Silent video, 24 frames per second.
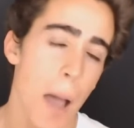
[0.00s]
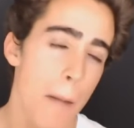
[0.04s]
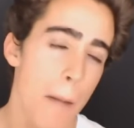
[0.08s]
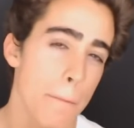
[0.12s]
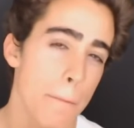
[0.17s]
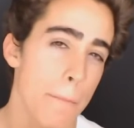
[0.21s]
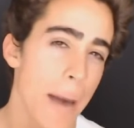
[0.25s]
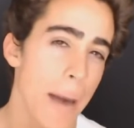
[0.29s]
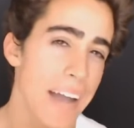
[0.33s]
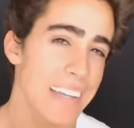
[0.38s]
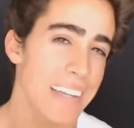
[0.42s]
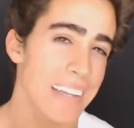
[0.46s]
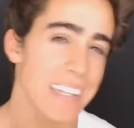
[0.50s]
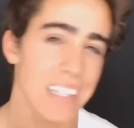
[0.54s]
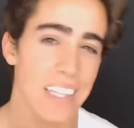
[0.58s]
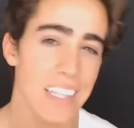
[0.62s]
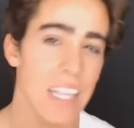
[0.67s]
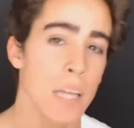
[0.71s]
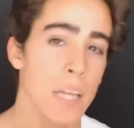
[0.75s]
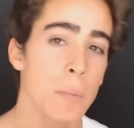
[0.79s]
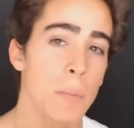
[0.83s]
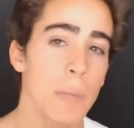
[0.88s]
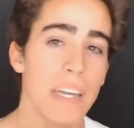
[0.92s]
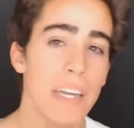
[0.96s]
by
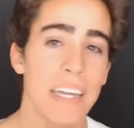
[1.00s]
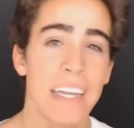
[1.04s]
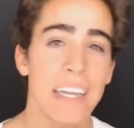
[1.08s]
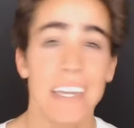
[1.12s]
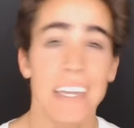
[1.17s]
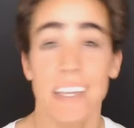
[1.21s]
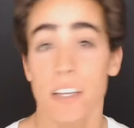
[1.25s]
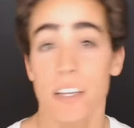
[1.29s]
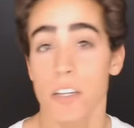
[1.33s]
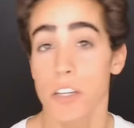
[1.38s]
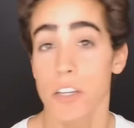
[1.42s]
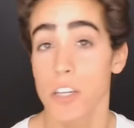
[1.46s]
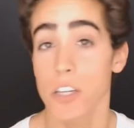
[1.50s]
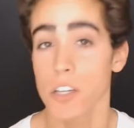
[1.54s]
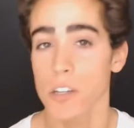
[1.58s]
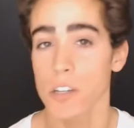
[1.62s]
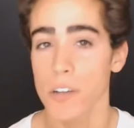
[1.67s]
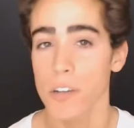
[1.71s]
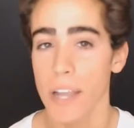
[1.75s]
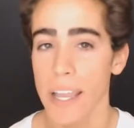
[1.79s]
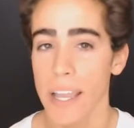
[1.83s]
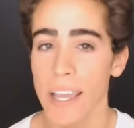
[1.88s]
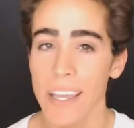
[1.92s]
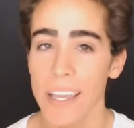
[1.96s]
claiming he could
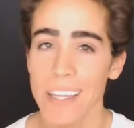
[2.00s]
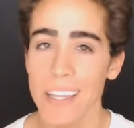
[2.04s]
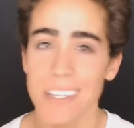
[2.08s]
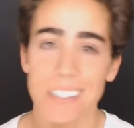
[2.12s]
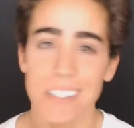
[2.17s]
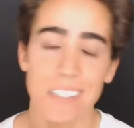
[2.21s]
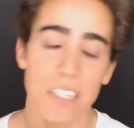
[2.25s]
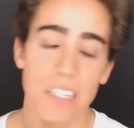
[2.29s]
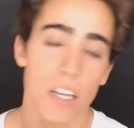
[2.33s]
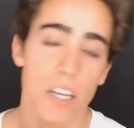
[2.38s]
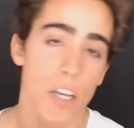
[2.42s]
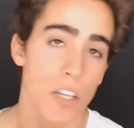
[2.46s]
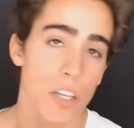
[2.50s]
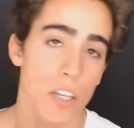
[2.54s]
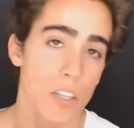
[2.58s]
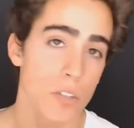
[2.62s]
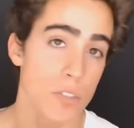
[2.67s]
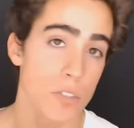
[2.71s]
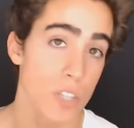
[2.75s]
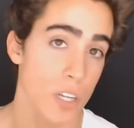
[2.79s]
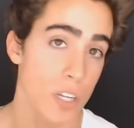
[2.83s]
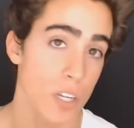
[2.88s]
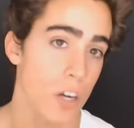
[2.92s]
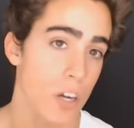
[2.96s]
cure AIDS
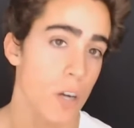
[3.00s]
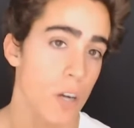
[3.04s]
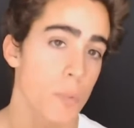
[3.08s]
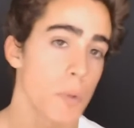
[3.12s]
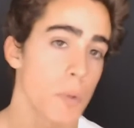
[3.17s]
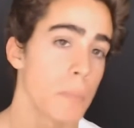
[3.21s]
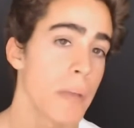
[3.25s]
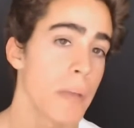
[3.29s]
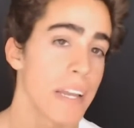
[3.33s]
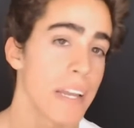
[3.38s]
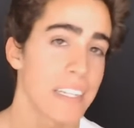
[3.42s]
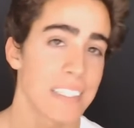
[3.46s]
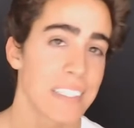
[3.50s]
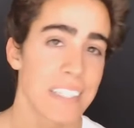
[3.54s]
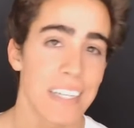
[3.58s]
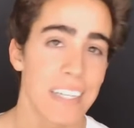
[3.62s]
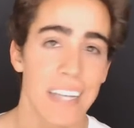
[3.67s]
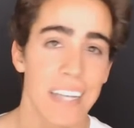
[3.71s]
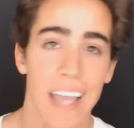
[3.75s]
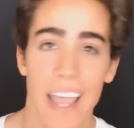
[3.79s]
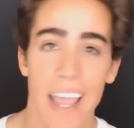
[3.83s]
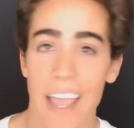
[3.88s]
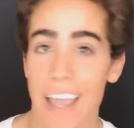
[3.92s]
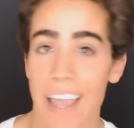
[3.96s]
using herbal
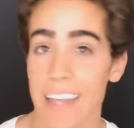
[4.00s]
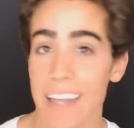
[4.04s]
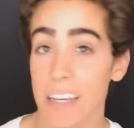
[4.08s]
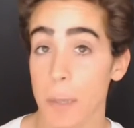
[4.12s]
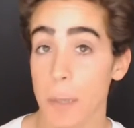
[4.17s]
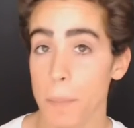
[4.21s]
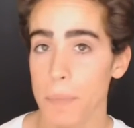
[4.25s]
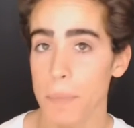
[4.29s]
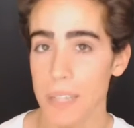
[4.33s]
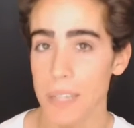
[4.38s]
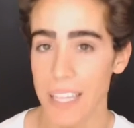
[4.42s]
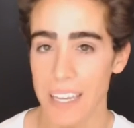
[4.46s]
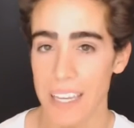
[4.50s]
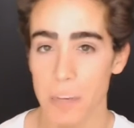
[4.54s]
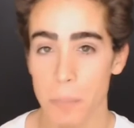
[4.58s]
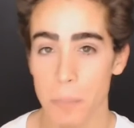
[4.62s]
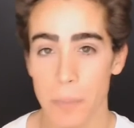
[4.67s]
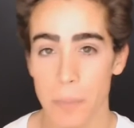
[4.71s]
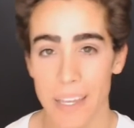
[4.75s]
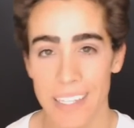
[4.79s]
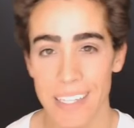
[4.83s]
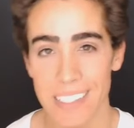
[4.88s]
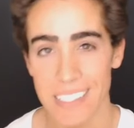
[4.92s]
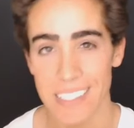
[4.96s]
medicine and
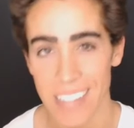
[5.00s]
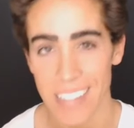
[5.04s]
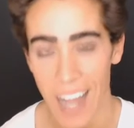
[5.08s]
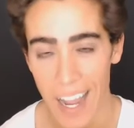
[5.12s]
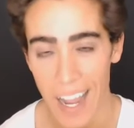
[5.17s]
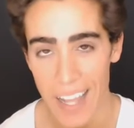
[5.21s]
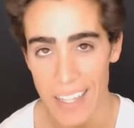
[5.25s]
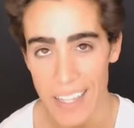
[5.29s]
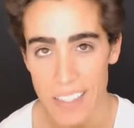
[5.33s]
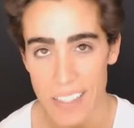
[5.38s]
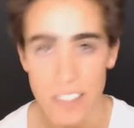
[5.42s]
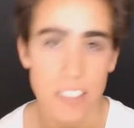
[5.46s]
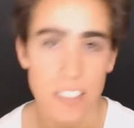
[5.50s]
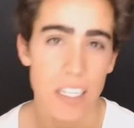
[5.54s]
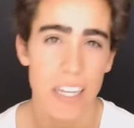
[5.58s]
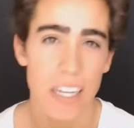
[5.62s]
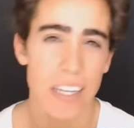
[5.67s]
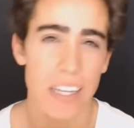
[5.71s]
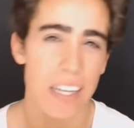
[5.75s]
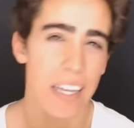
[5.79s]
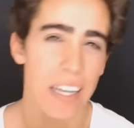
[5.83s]
plant-based diets.